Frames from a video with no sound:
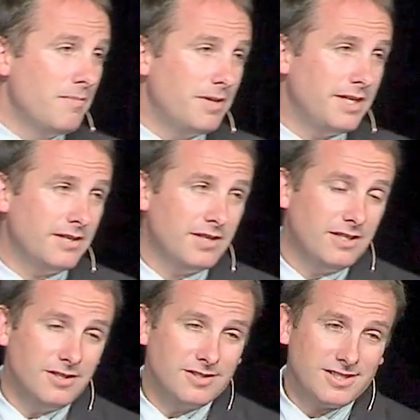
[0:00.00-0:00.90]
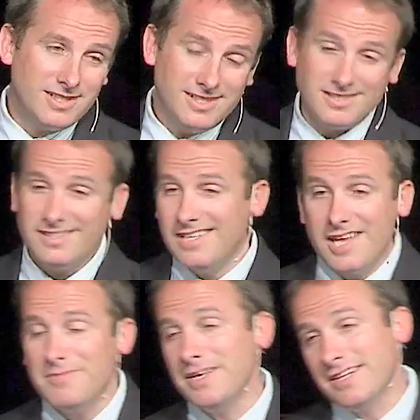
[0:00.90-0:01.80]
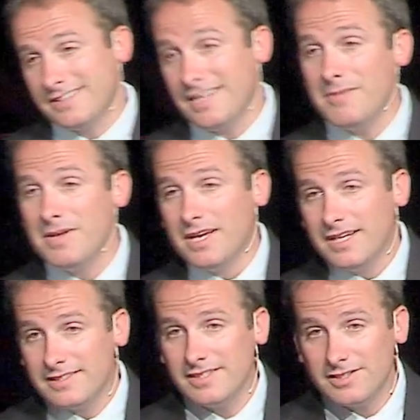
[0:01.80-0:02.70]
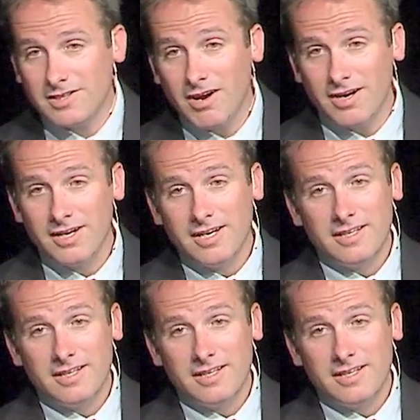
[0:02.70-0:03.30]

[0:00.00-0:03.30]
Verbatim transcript: but here he knows that he has seen the enemy, and it's him. It's in his heart.